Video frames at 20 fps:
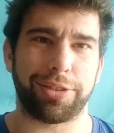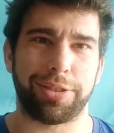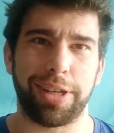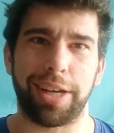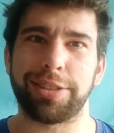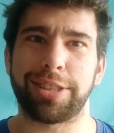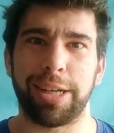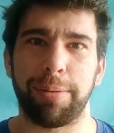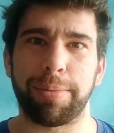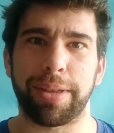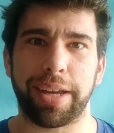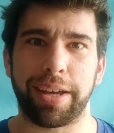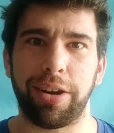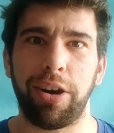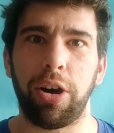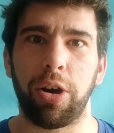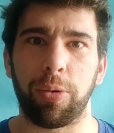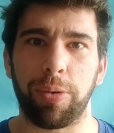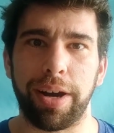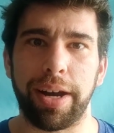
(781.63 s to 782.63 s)
does something at
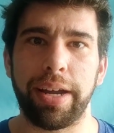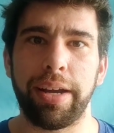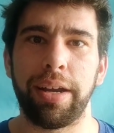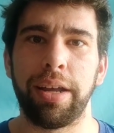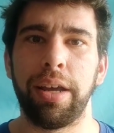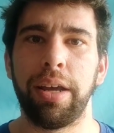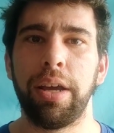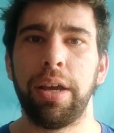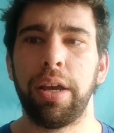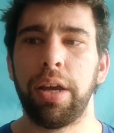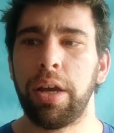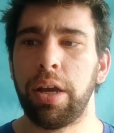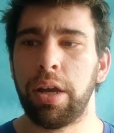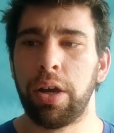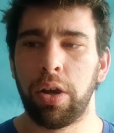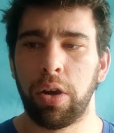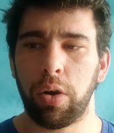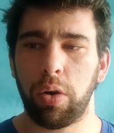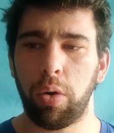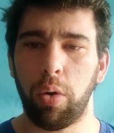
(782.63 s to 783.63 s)
all, right?
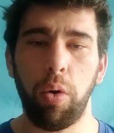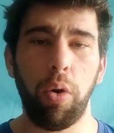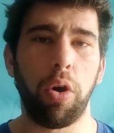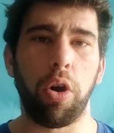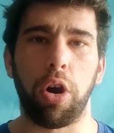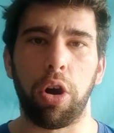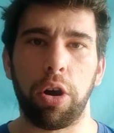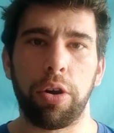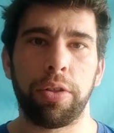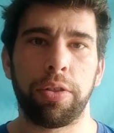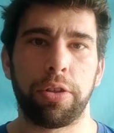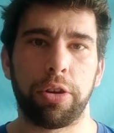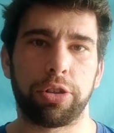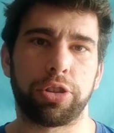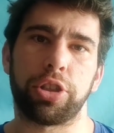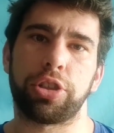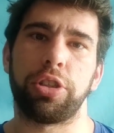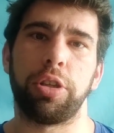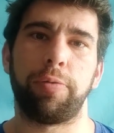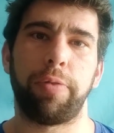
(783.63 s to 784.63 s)
Or they're
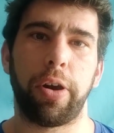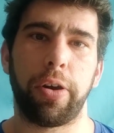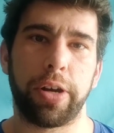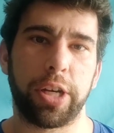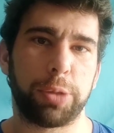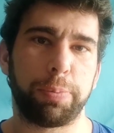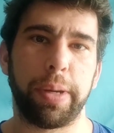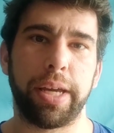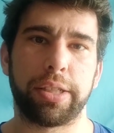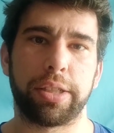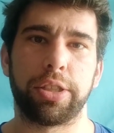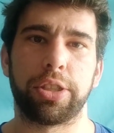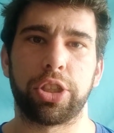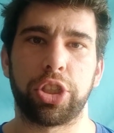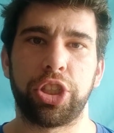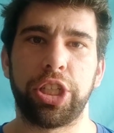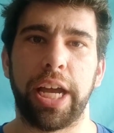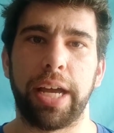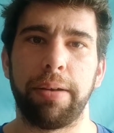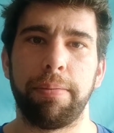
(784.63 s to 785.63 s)
just nefarious pieces
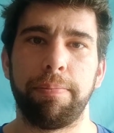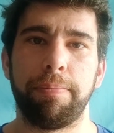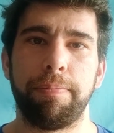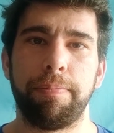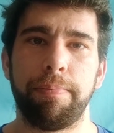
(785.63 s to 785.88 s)
of shit.